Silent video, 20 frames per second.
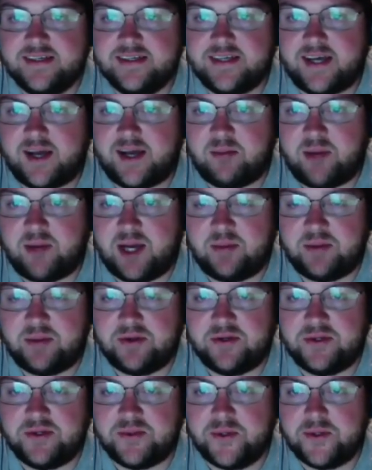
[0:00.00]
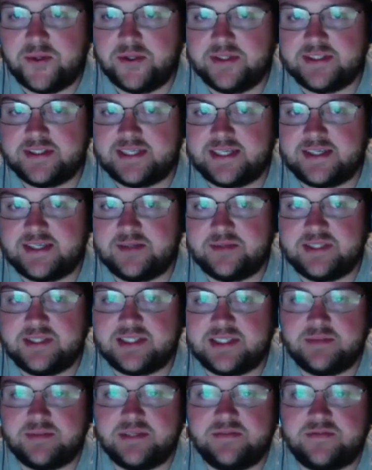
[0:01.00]
popular in New Orleans, that could be
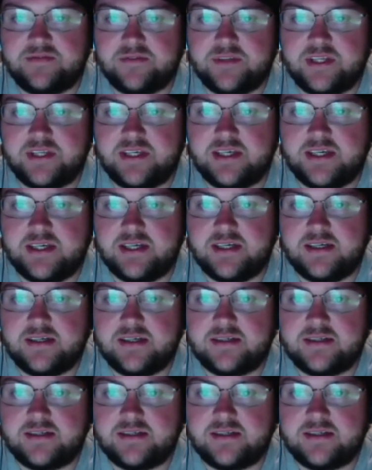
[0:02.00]
something for the